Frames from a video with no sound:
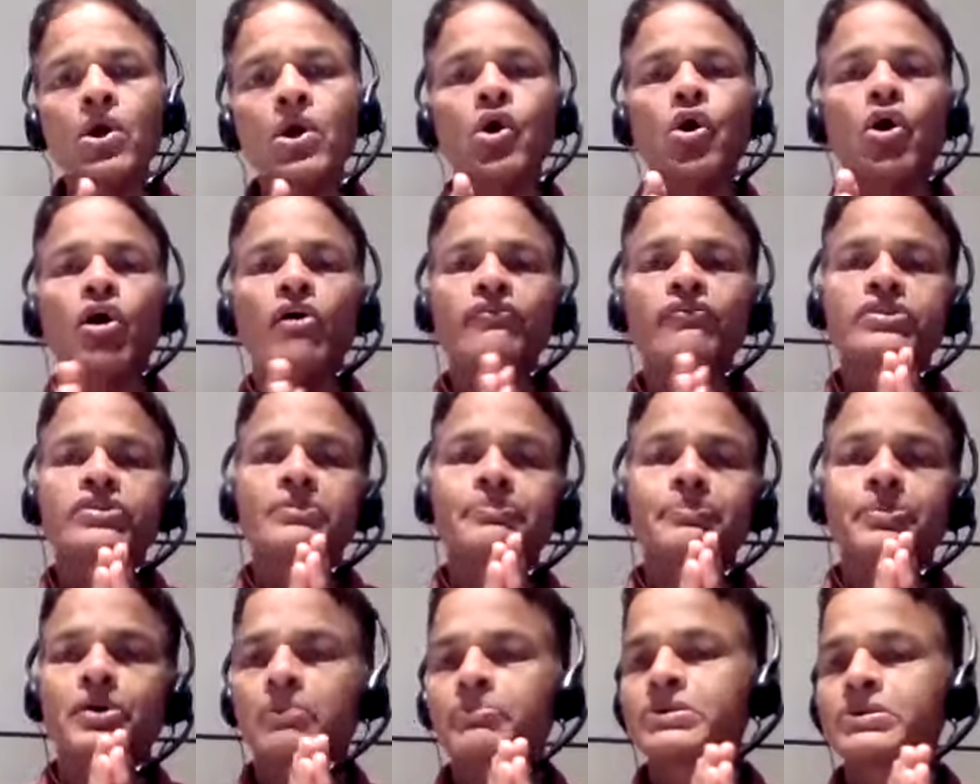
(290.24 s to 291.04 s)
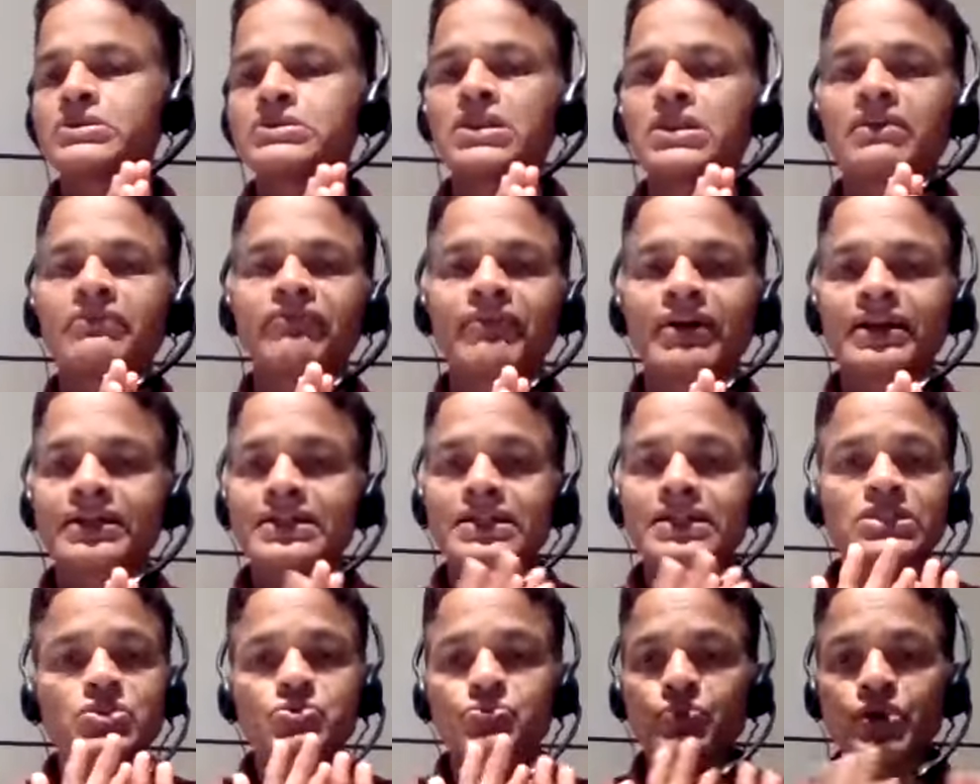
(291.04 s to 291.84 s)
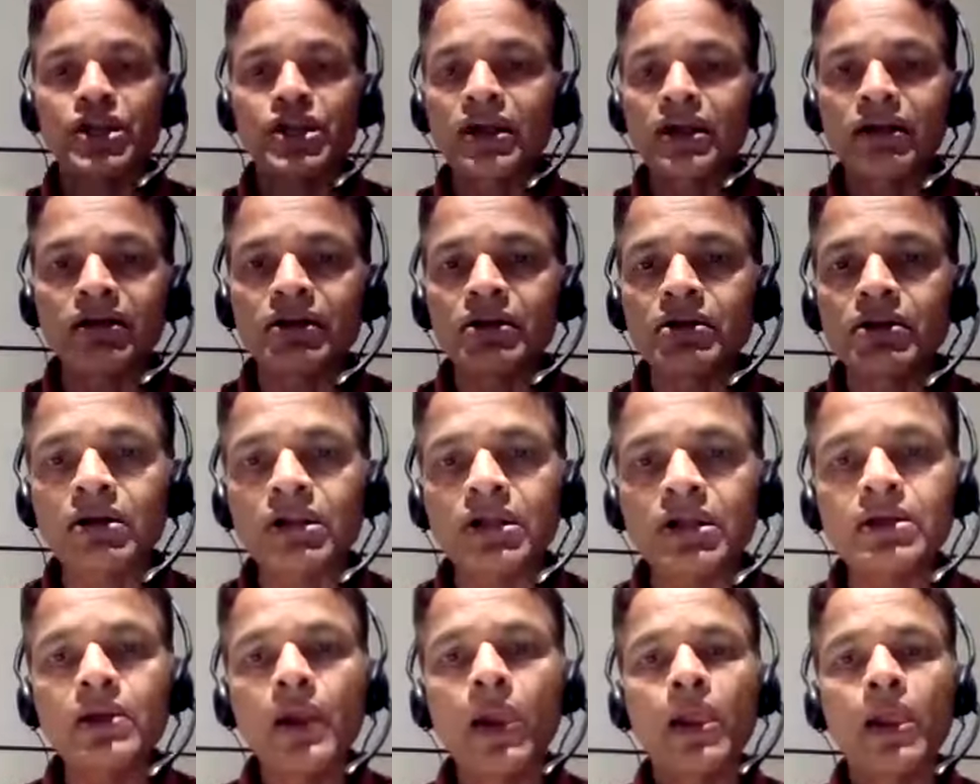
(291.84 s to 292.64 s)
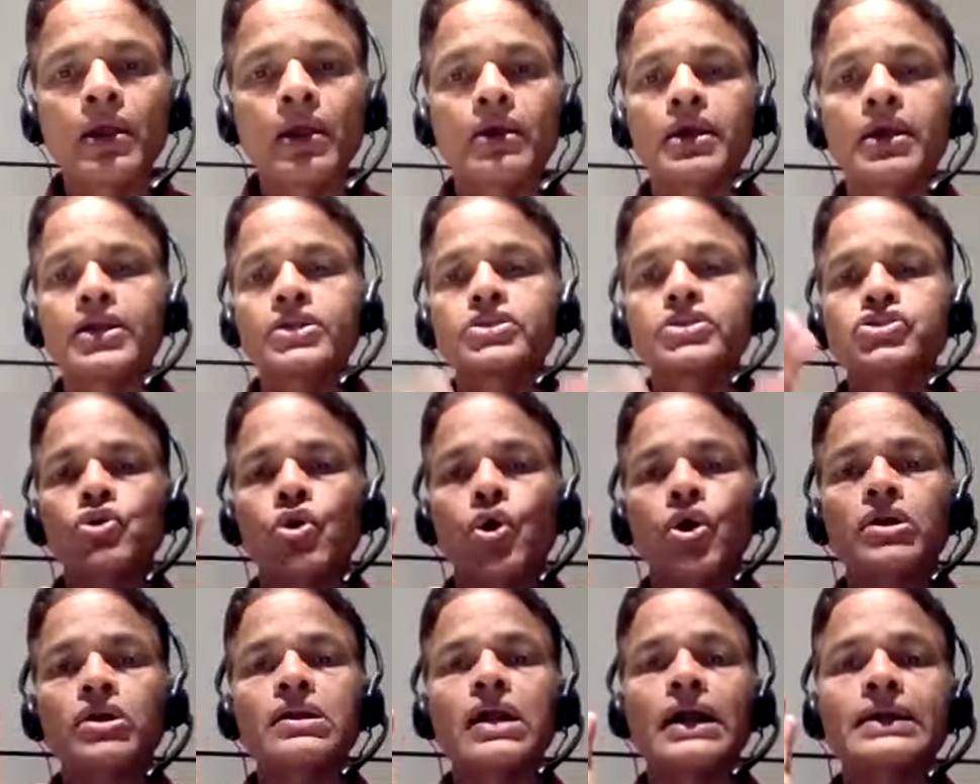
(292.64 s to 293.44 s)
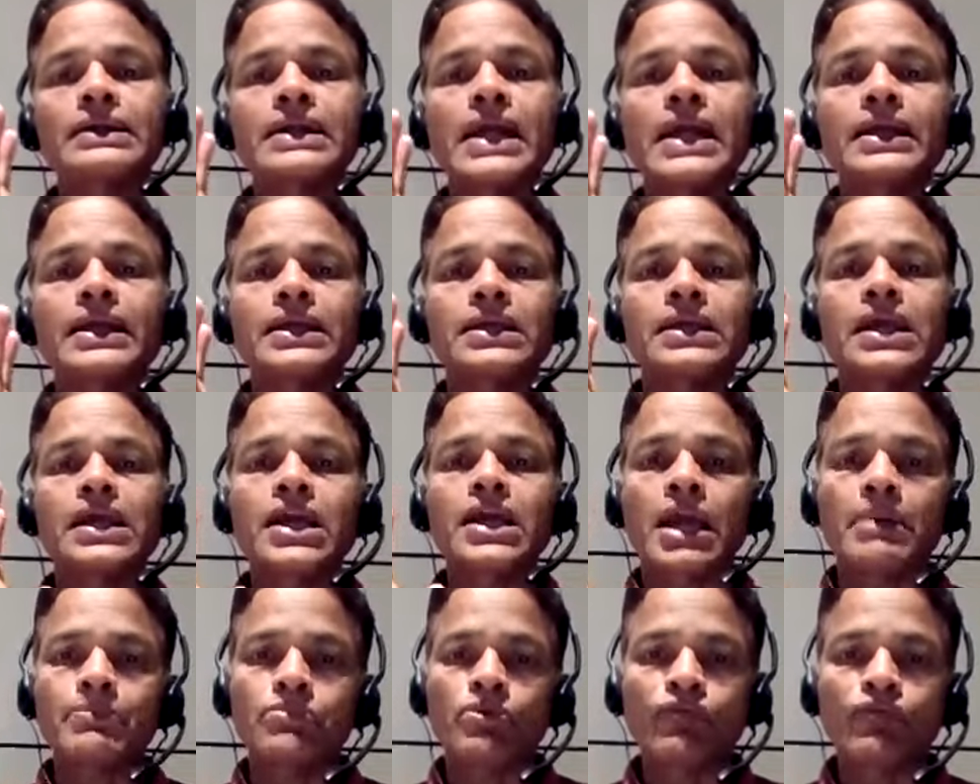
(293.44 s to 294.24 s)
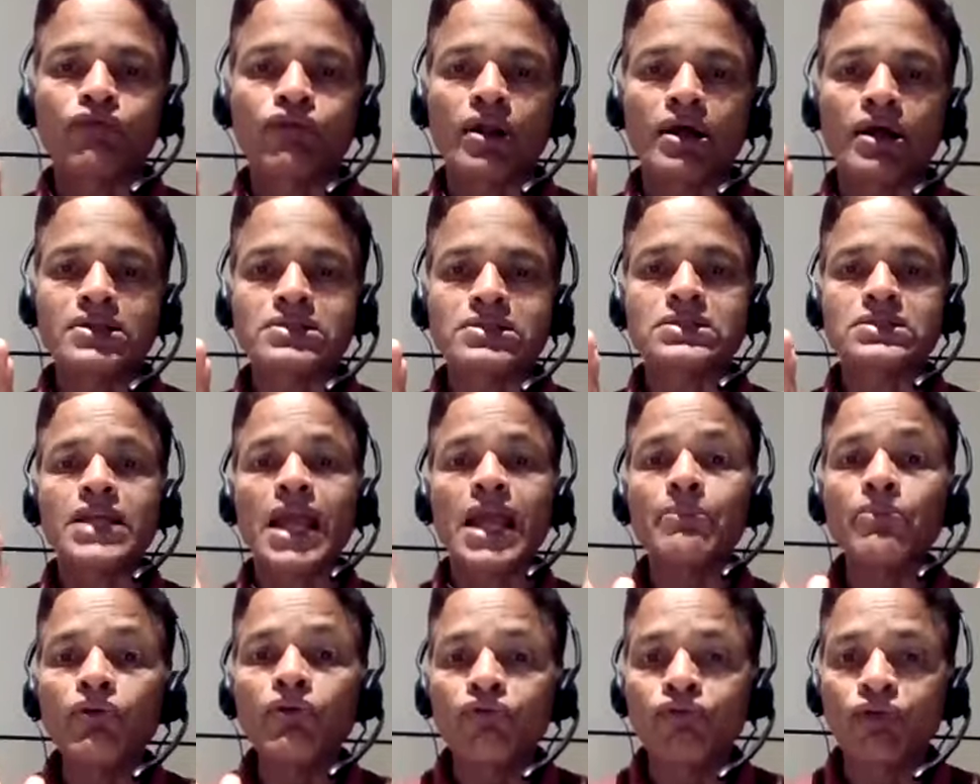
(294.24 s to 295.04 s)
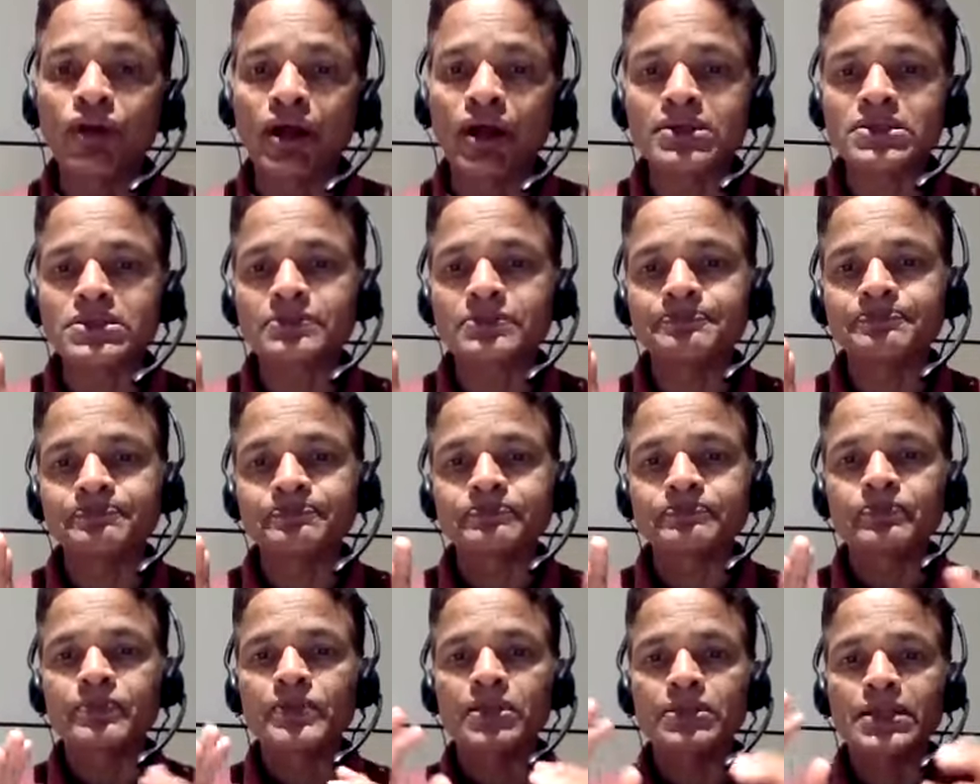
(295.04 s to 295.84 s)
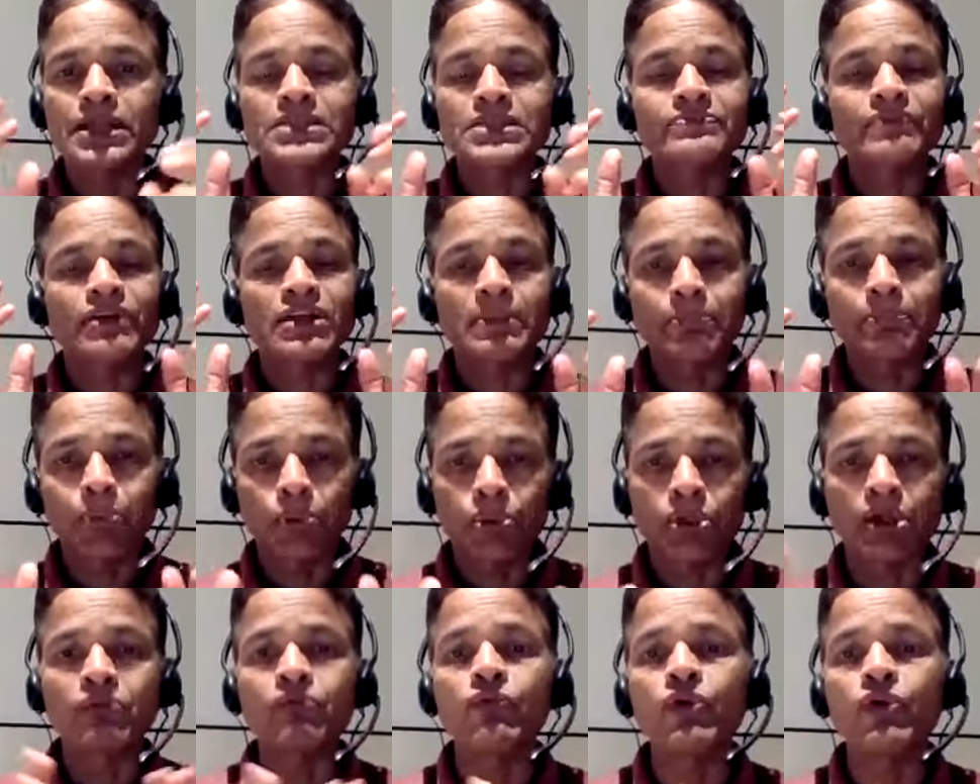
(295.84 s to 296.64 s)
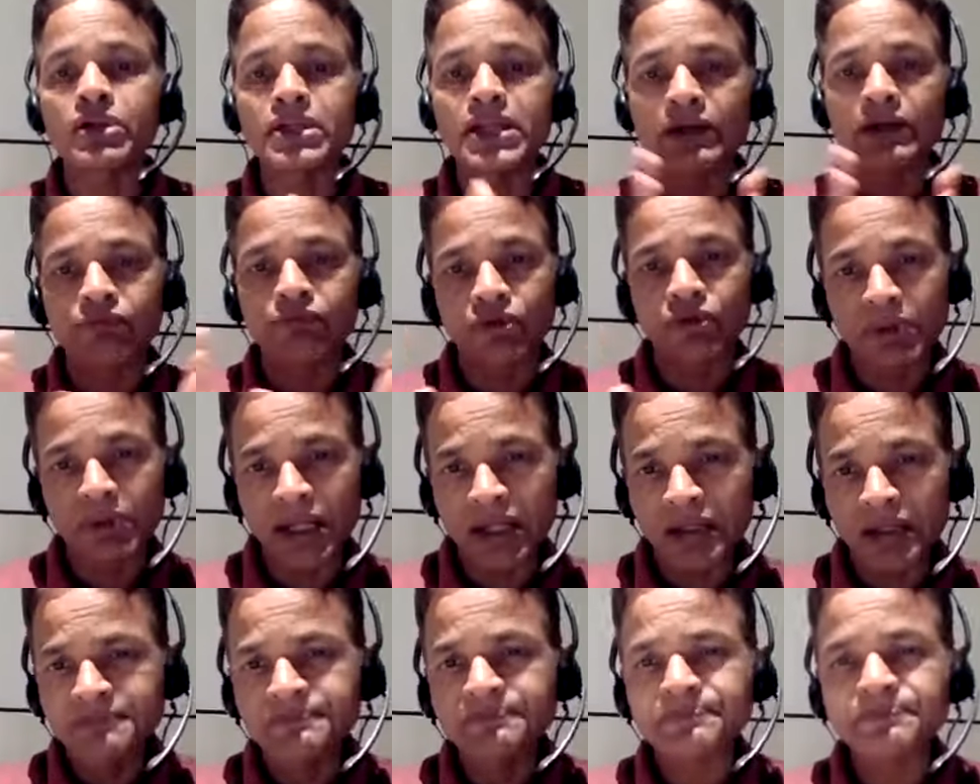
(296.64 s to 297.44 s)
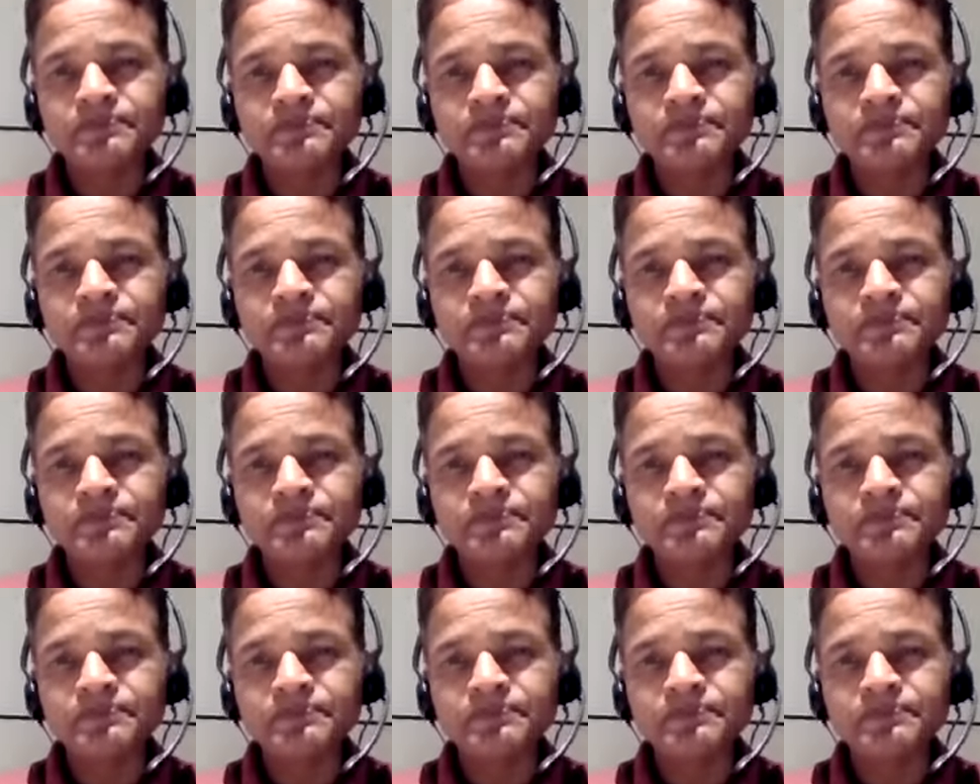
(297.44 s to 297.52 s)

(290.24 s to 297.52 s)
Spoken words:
of the purpose and effect is very clearly it's on attacking a camouflage. Camouflage, that's a very important word. That would mean,